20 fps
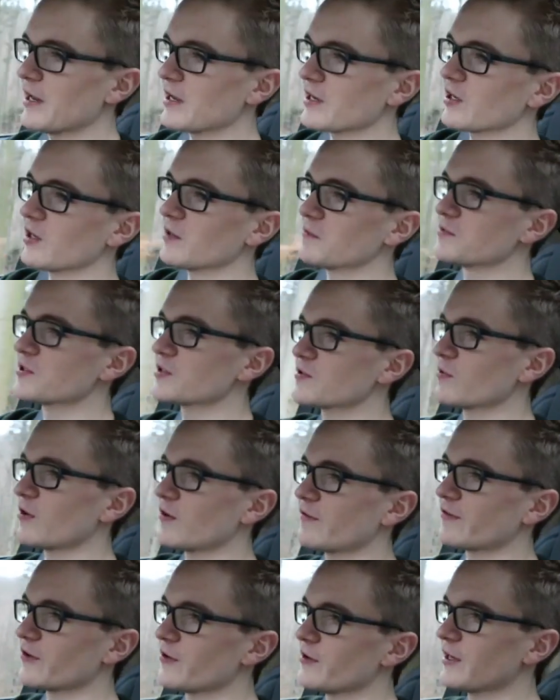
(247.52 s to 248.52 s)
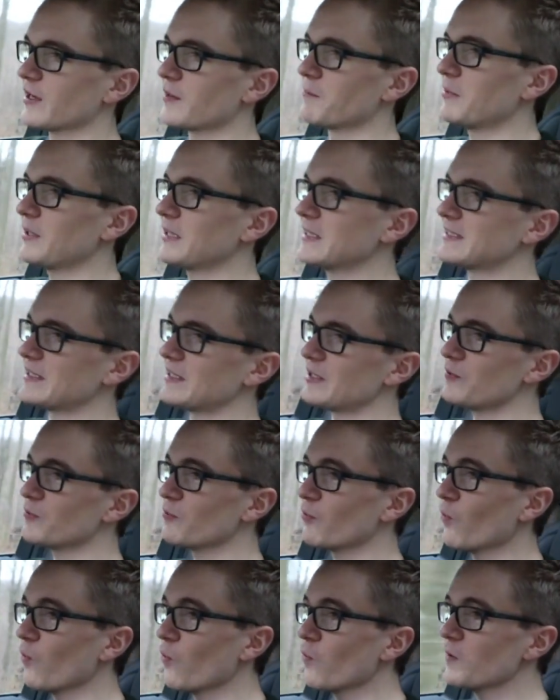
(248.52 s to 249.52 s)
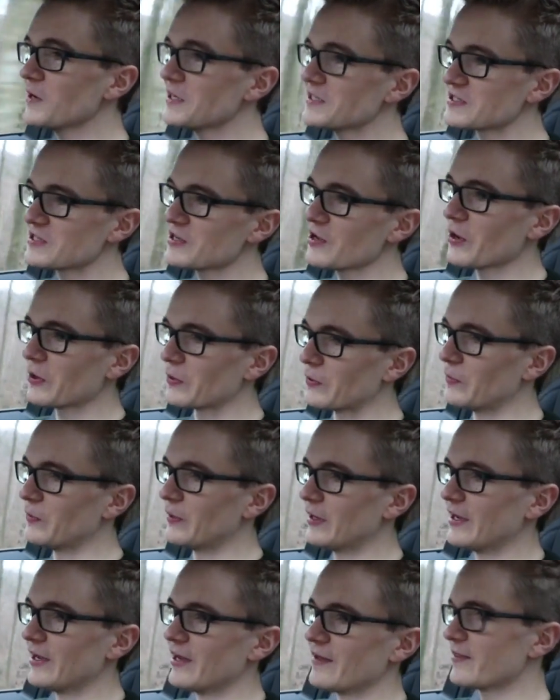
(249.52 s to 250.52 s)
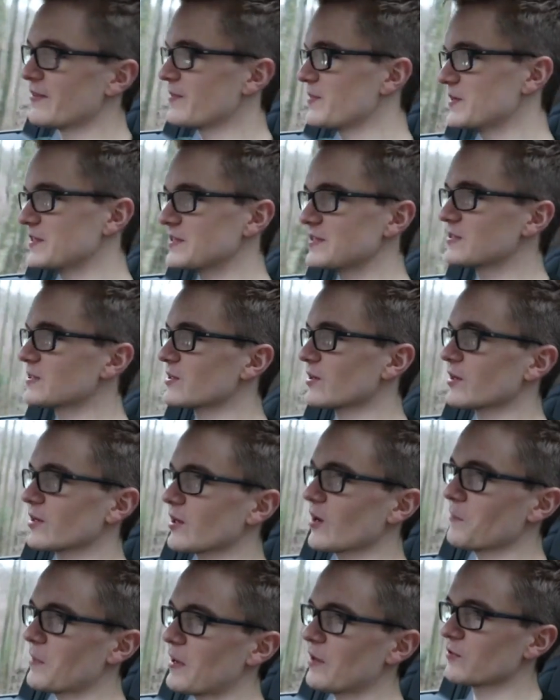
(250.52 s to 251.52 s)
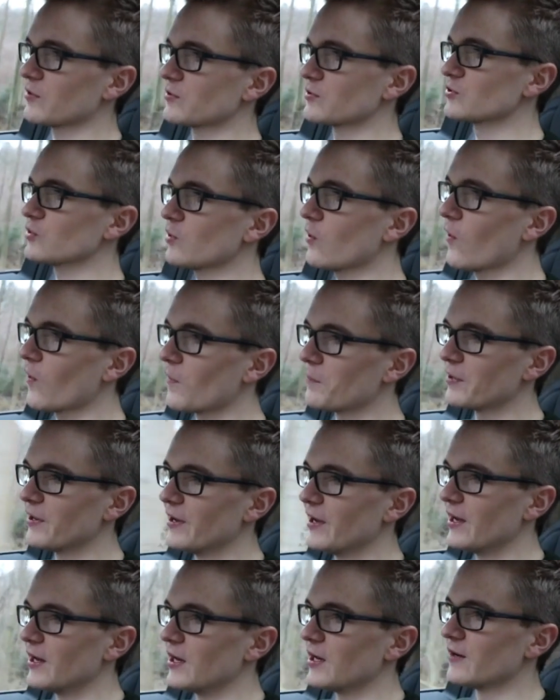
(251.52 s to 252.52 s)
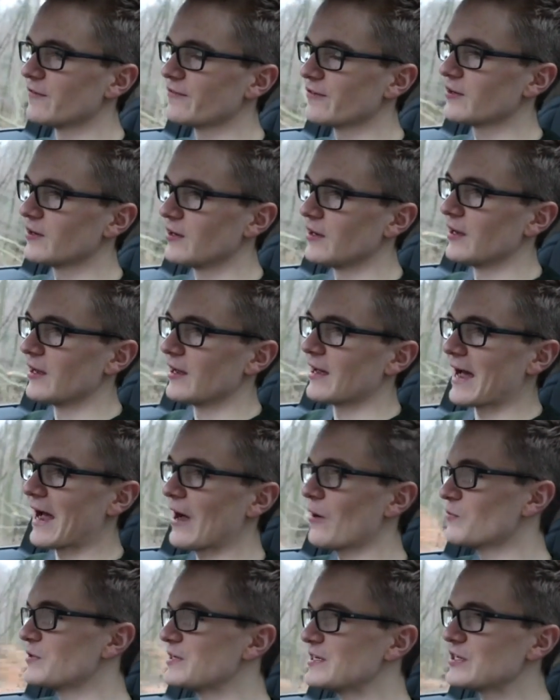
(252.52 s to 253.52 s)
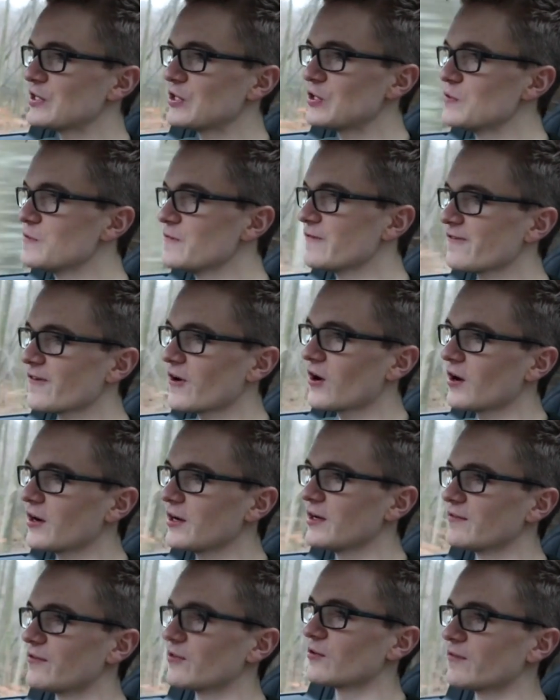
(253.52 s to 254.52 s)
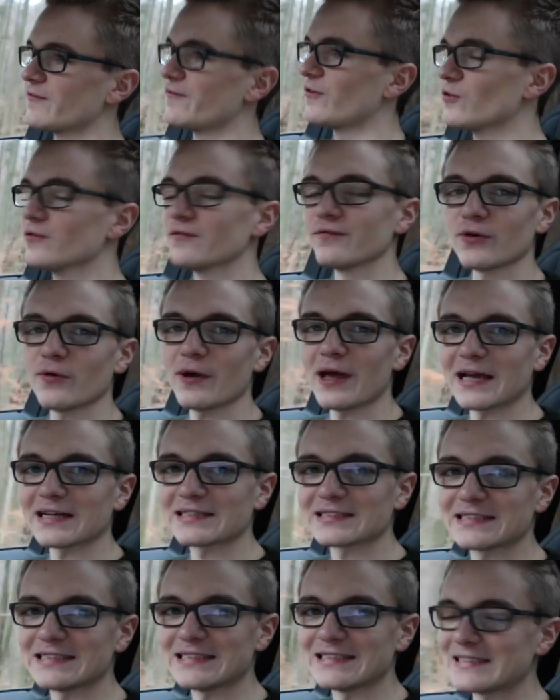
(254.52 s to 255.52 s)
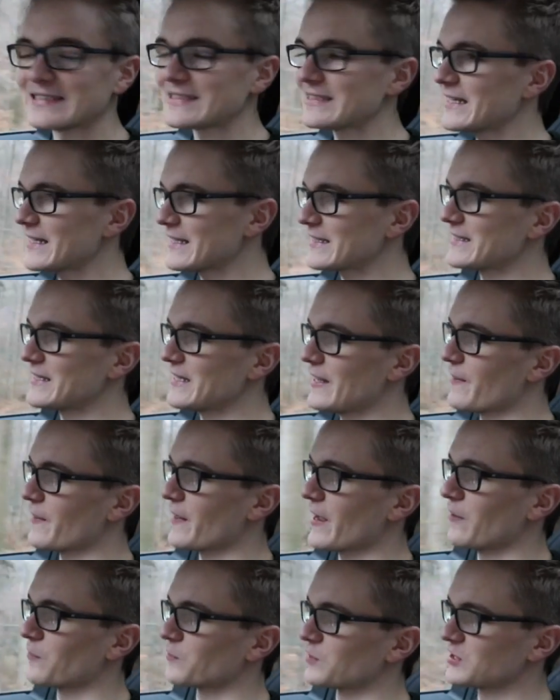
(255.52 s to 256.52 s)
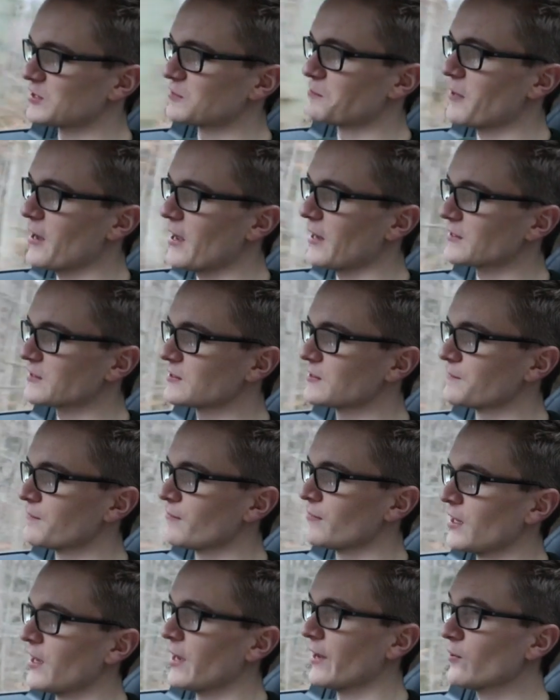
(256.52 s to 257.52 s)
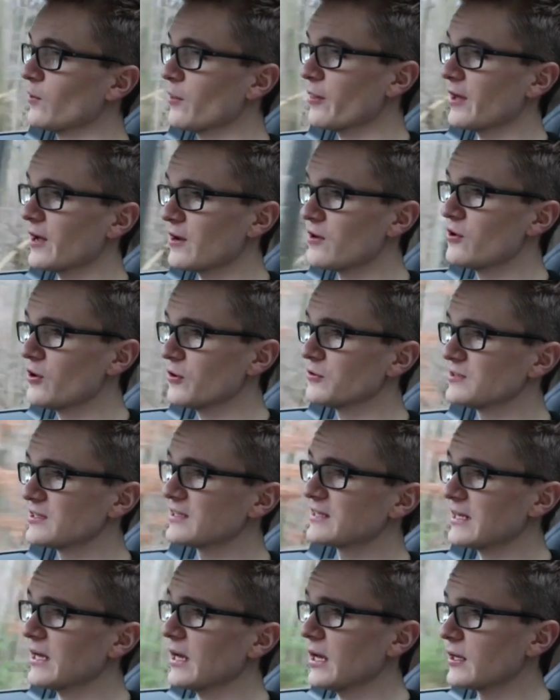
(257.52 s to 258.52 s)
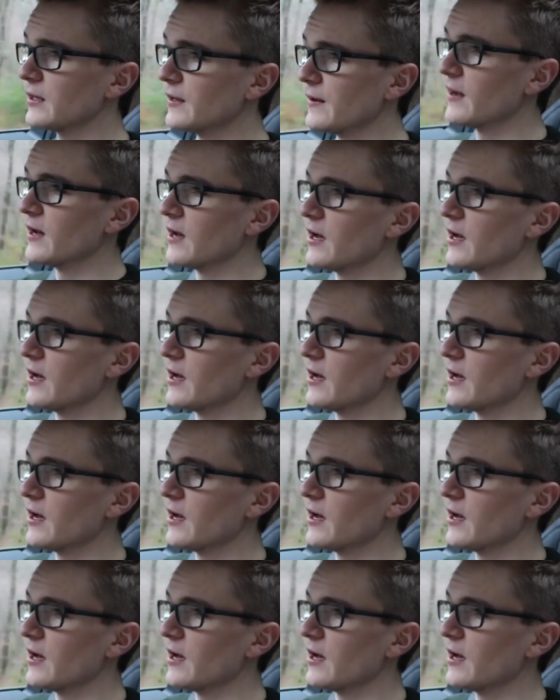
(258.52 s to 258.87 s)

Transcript: it comes to off-roading ability. You always know that this is going to come out on top of an Audi Q5 or a Volvo XC60 in that respect. And on that note, again,